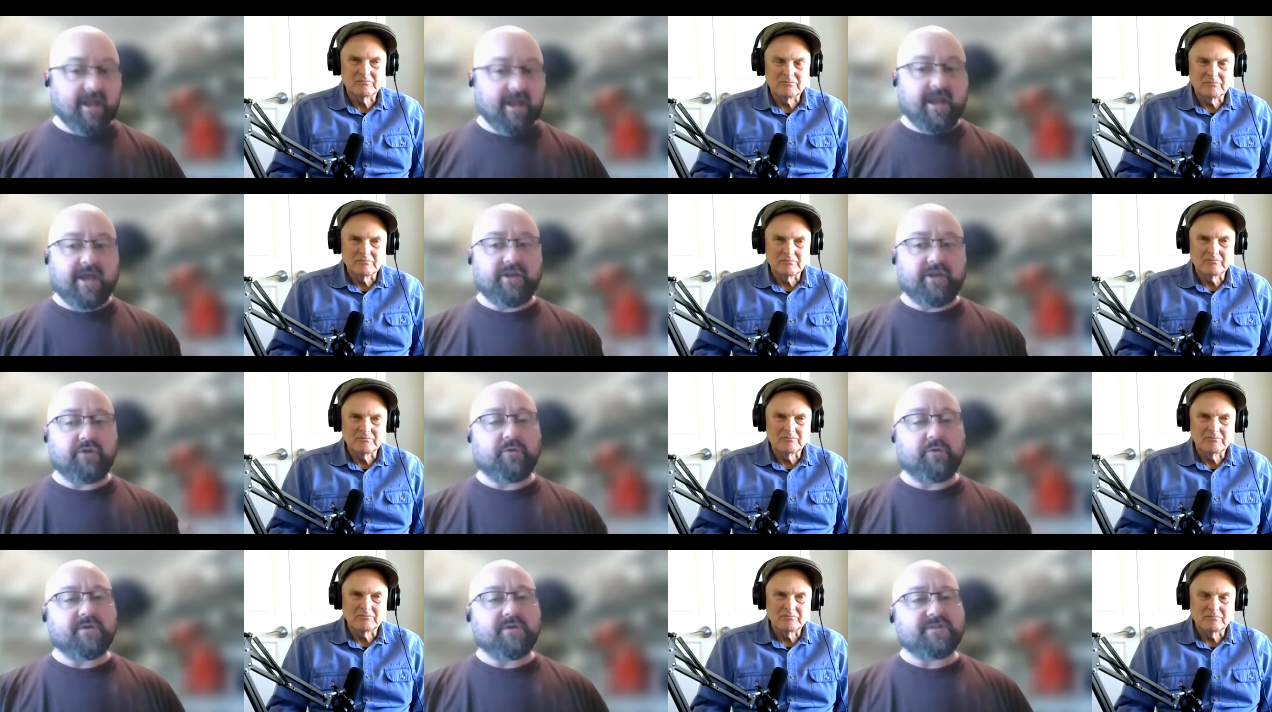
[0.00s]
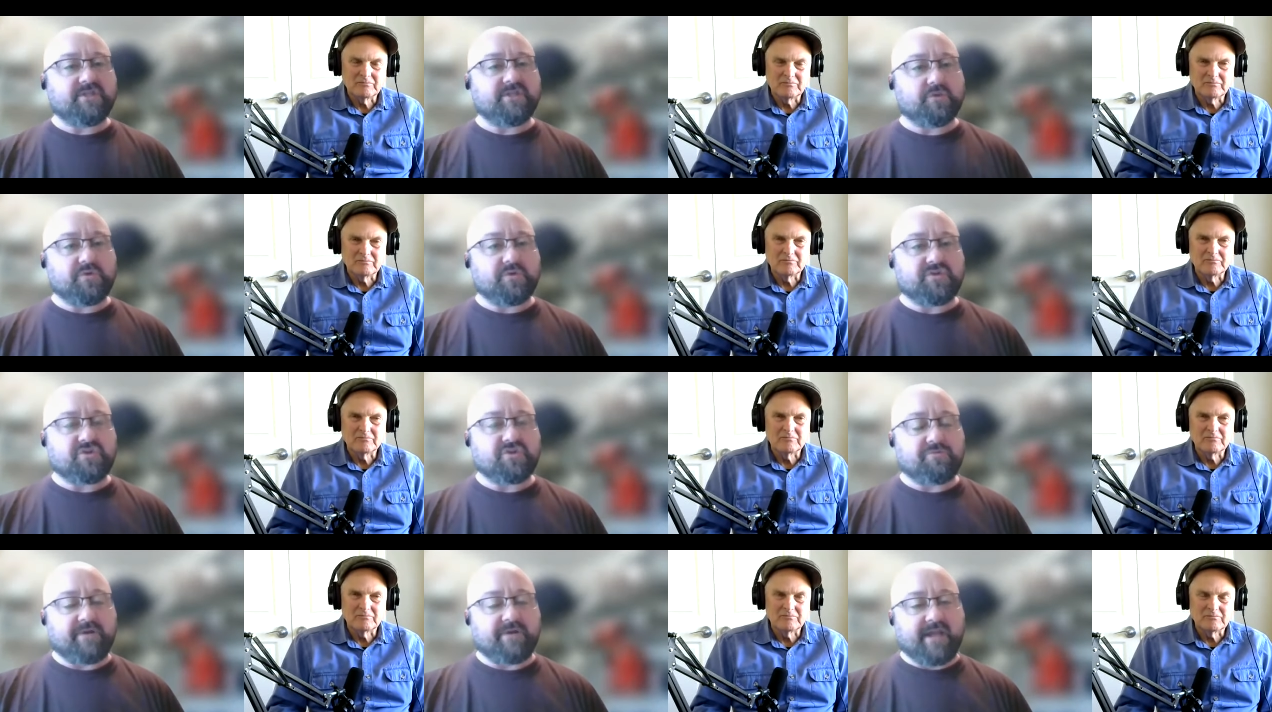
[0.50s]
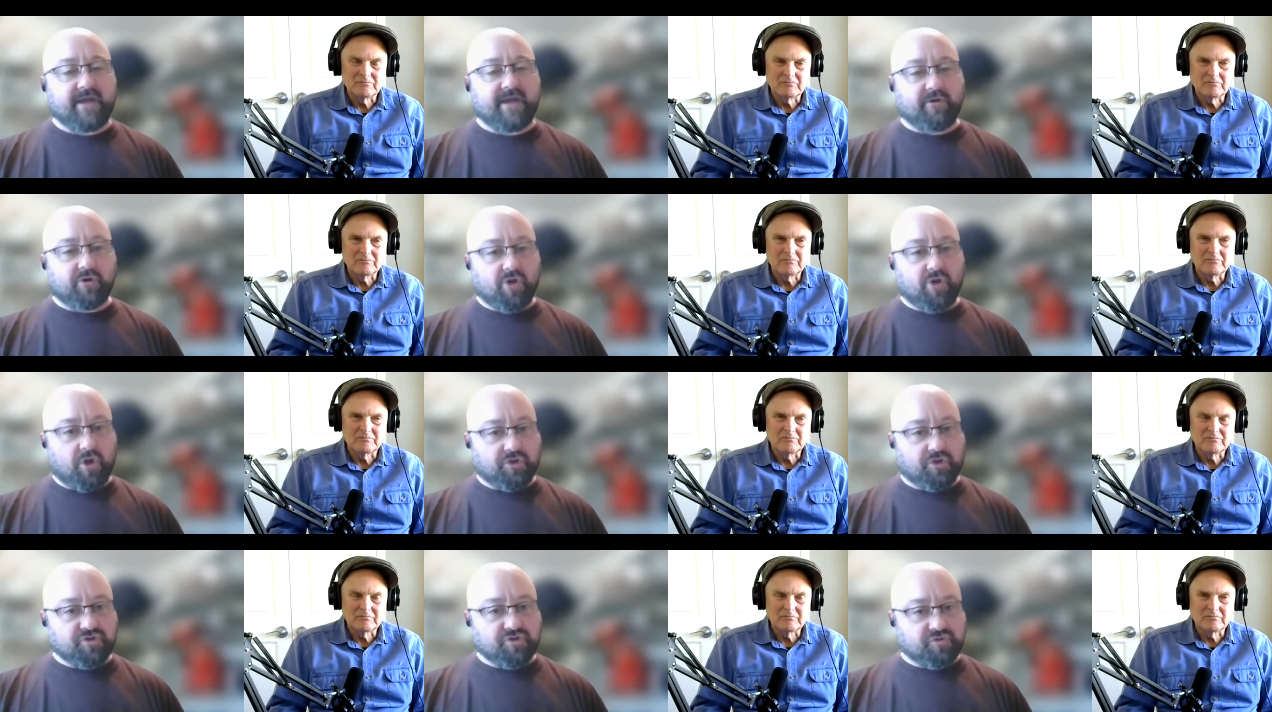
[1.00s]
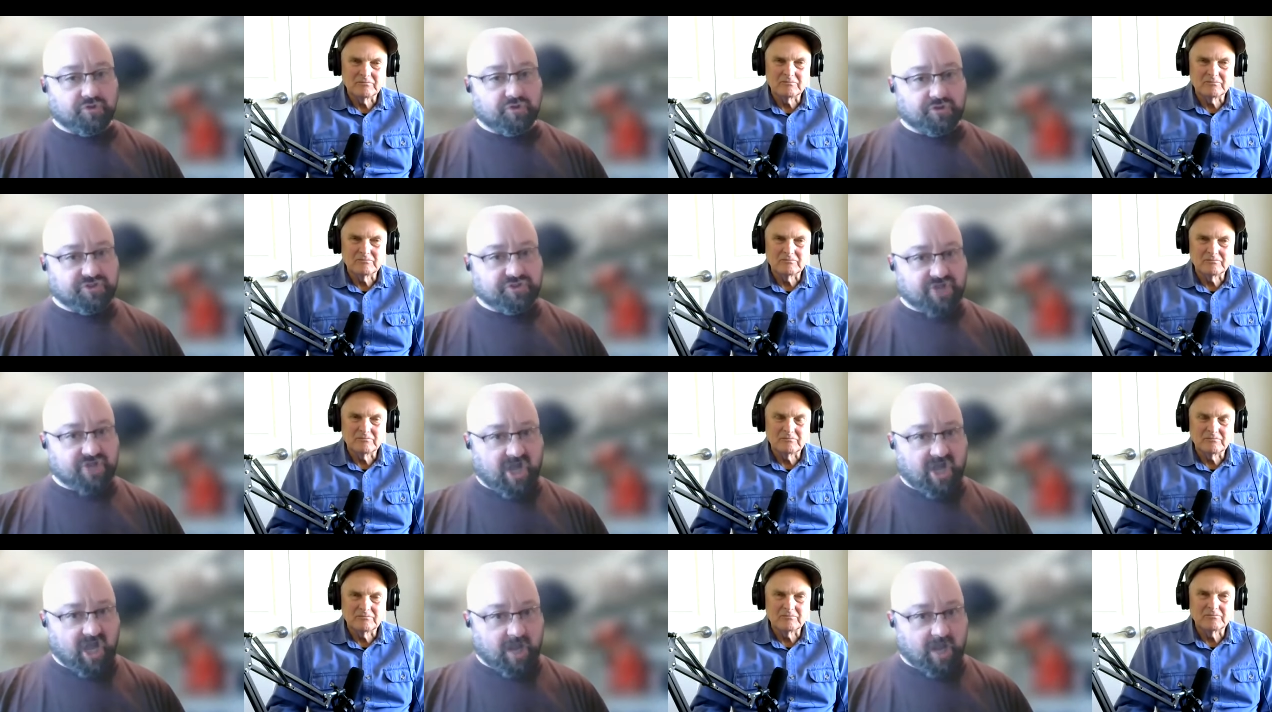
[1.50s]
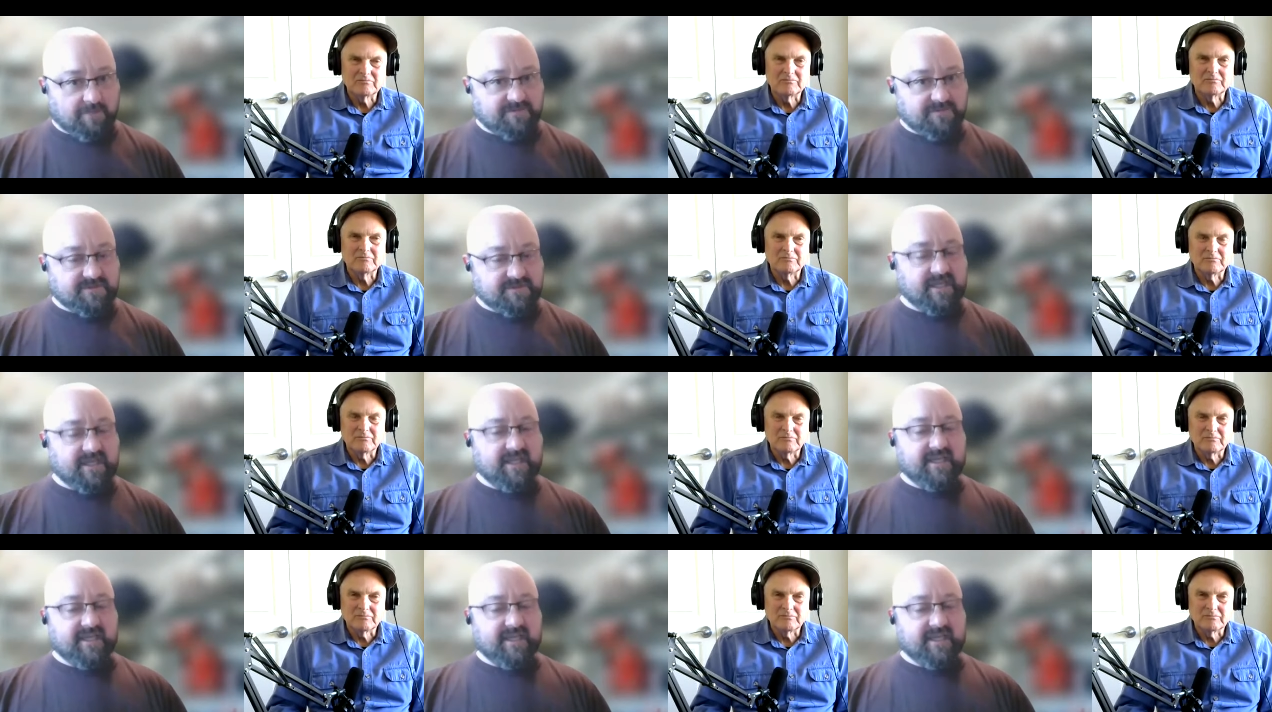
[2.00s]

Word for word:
Speaker 1: And the reason there were so many agricultural jobs